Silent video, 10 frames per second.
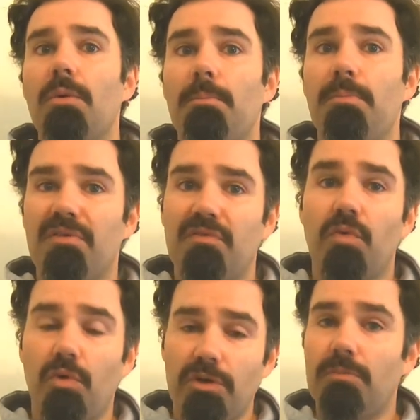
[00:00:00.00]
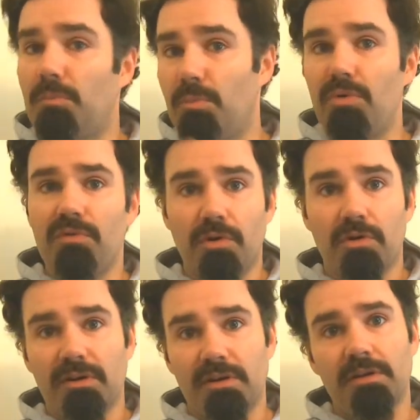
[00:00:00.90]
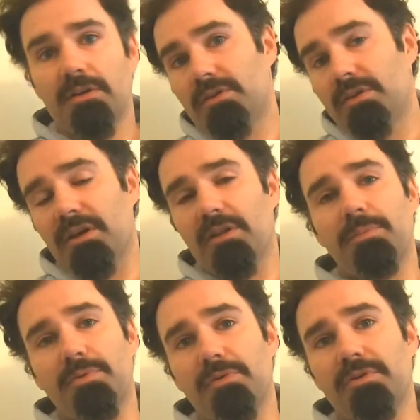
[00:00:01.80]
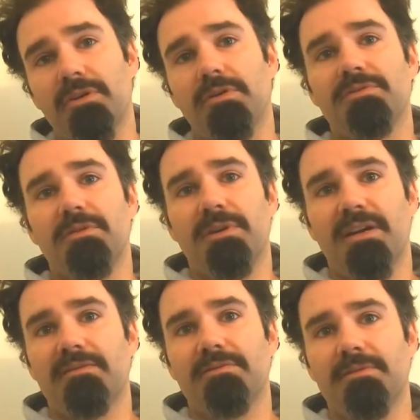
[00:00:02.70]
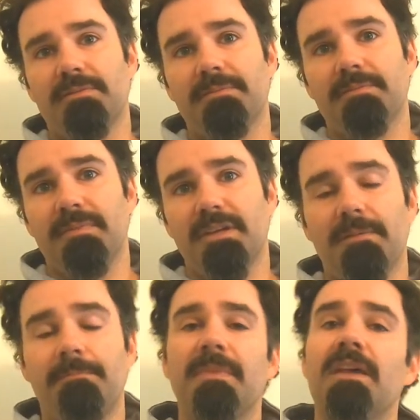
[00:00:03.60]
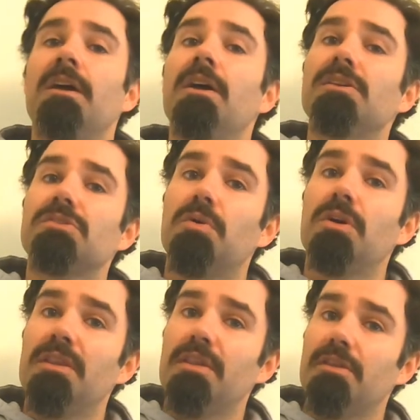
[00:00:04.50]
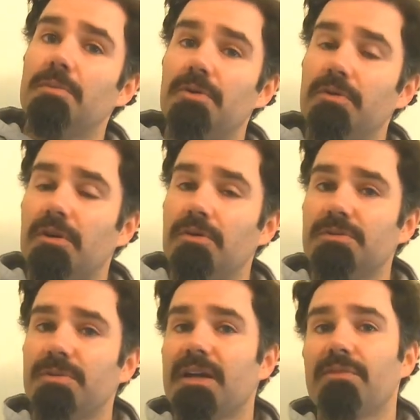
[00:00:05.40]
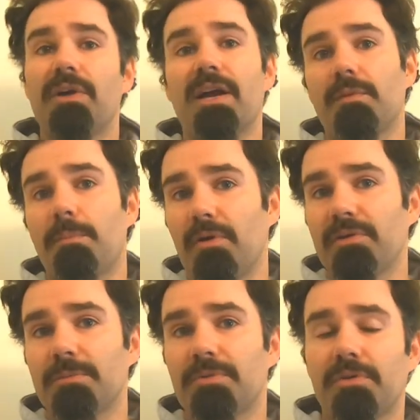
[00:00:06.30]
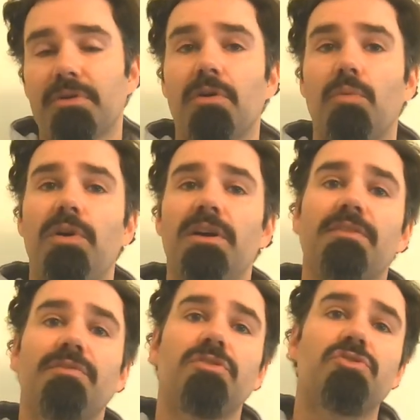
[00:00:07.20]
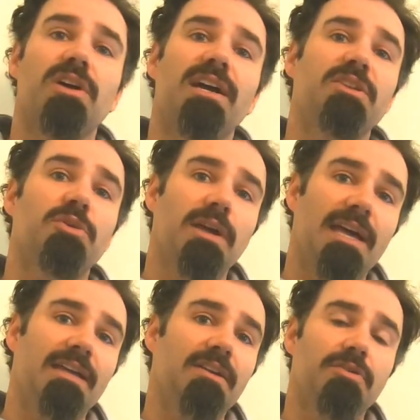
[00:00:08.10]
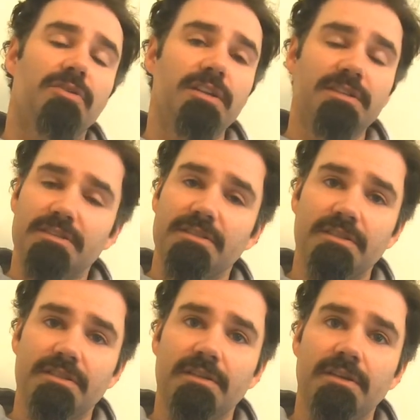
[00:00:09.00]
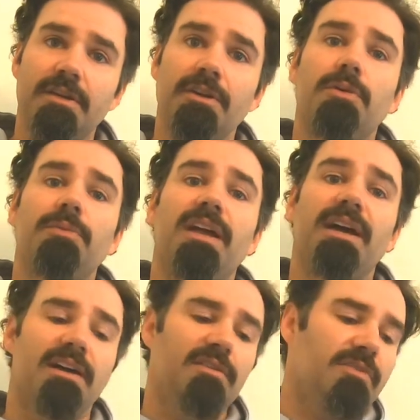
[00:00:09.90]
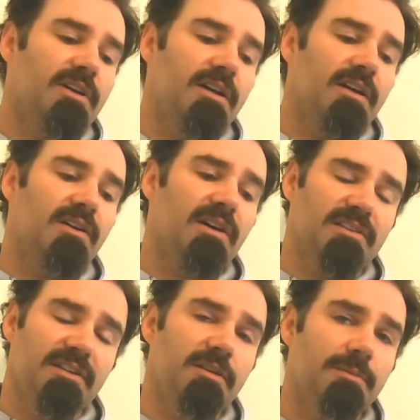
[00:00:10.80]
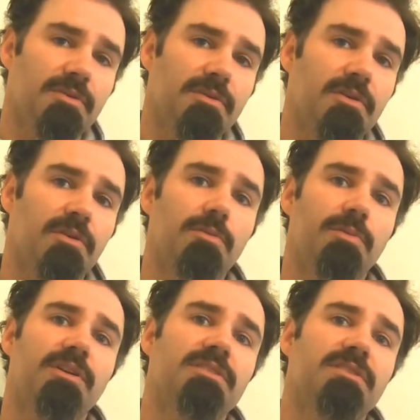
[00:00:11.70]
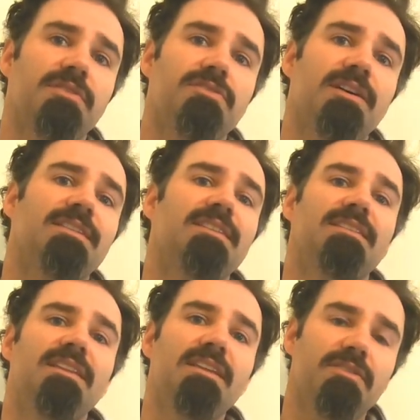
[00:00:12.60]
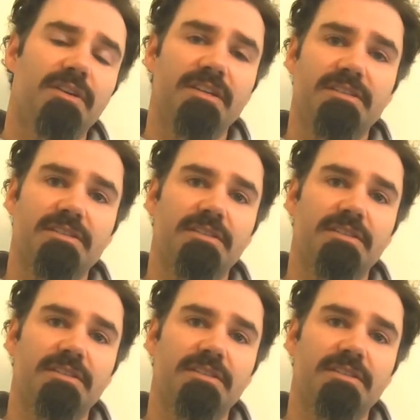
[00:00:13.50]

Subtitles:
before you move on to the other protocols that we have. Okay. So the other protocols that we have a bulking protocol where if you're trying to increase, we have a leaning protocol, whereas if you're trying to decrease